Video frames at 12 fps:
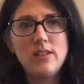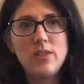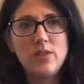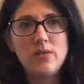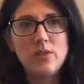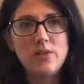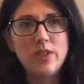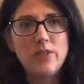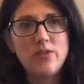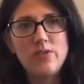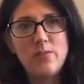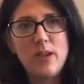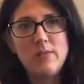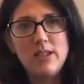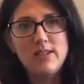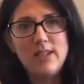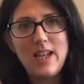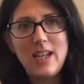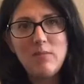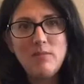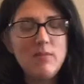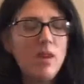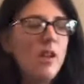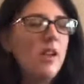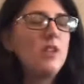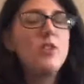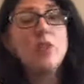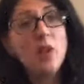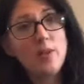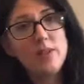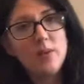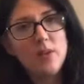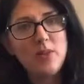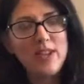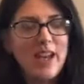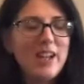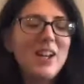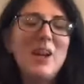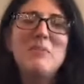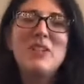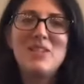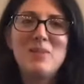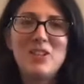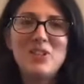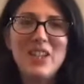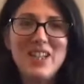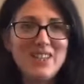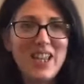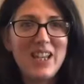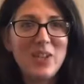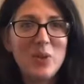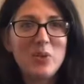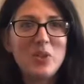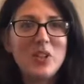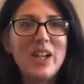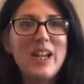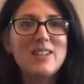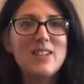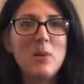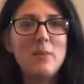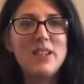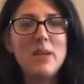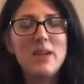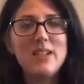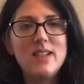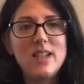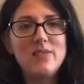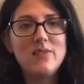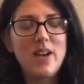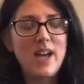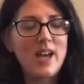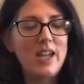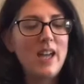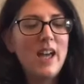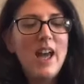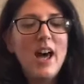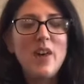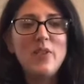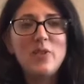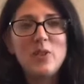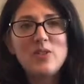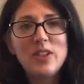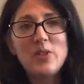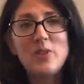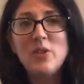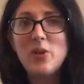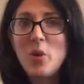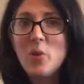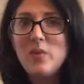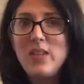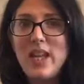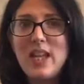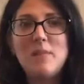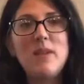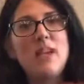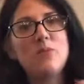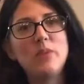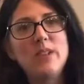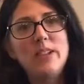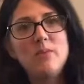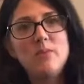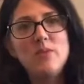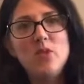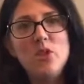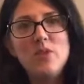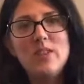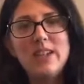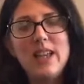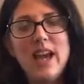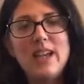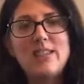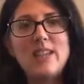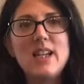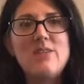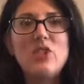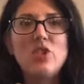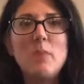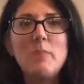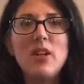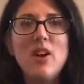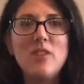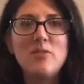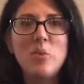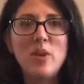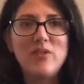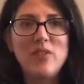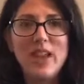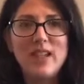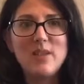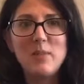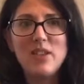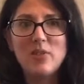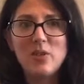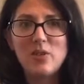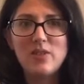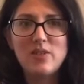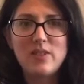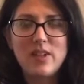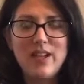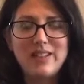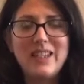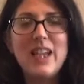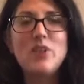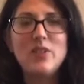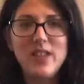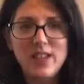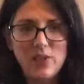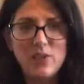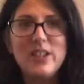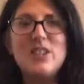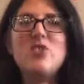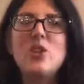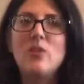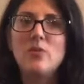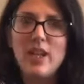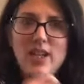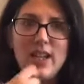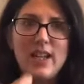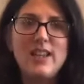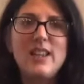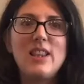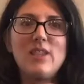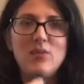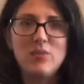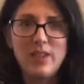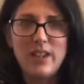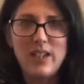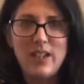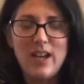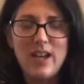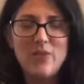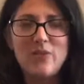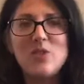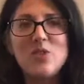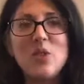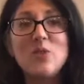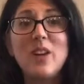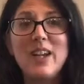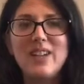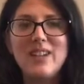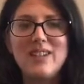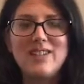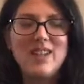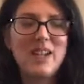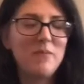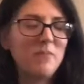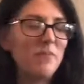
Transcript: the first letter of baby's name. You can always be doing that, but especially as they get older, it's helping them identify the first letter of their own name and really using that as kind of a jumping off point for that to be the first letter that they really start writing and that they really first start recognizing.